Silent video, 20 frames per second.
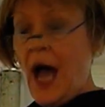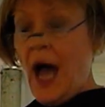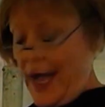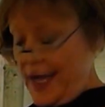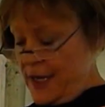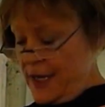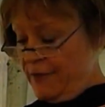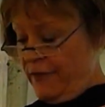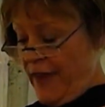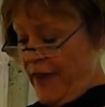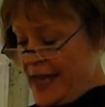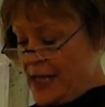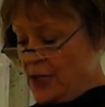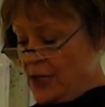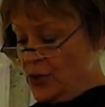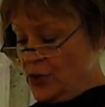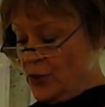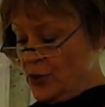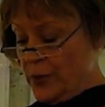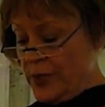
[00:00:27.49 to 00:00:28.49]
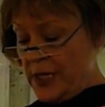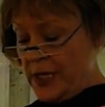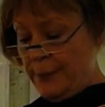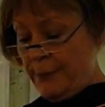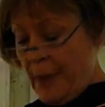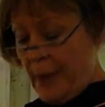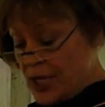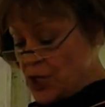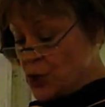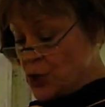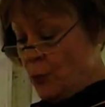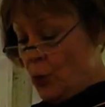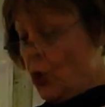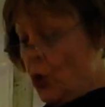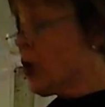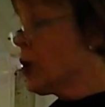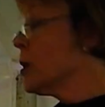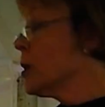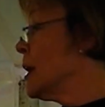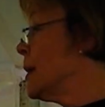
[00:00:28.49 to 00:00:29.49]
I invite you to read much
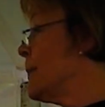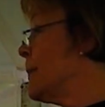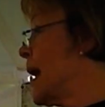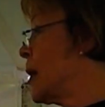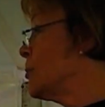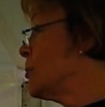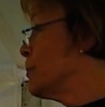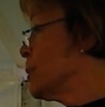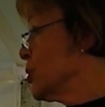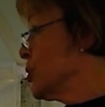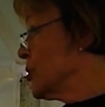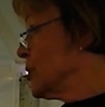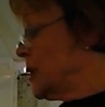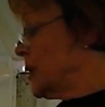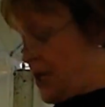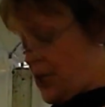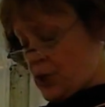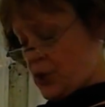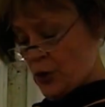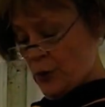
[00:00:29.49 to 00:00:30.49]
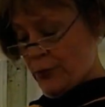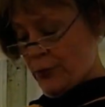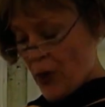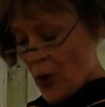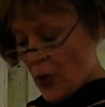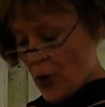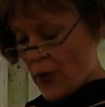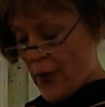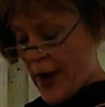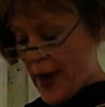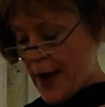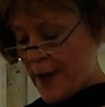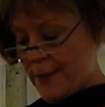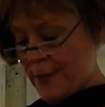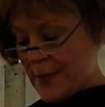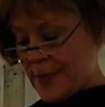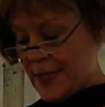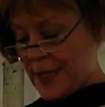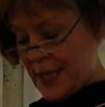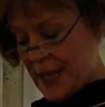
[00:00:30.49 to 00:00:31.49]
more about Burt in your
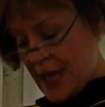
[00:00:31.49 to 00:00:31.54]
program.